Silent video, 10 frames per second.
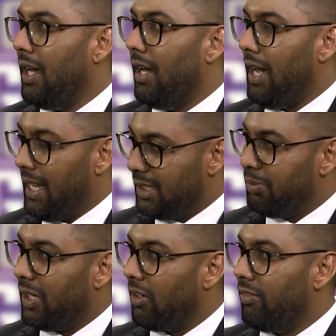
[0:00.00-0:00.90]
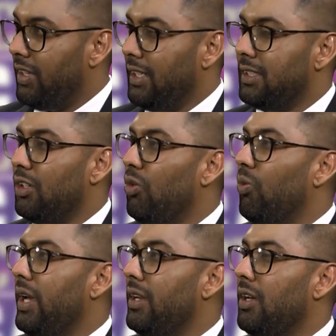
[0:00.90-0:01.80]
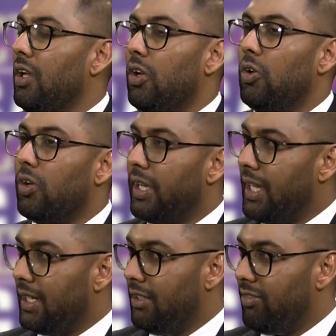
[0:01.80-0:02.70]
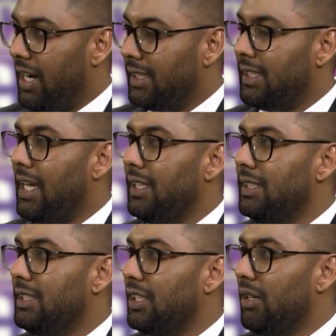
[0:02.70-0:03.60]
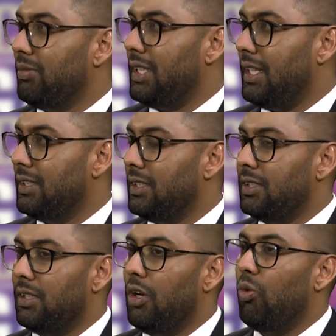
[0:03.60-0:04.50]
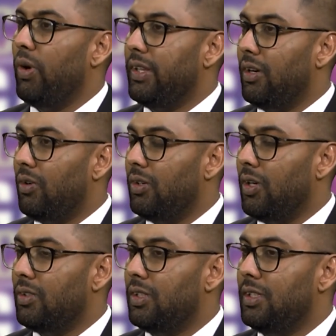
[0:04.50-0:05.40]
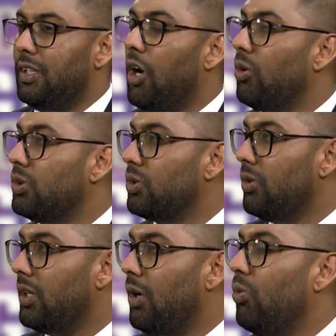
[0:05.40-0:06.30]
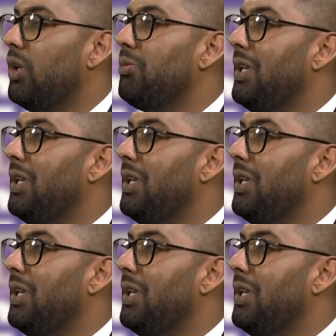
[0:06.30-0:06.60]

aspect of things when looking at the facts and the circumstances, whether or not the householder will be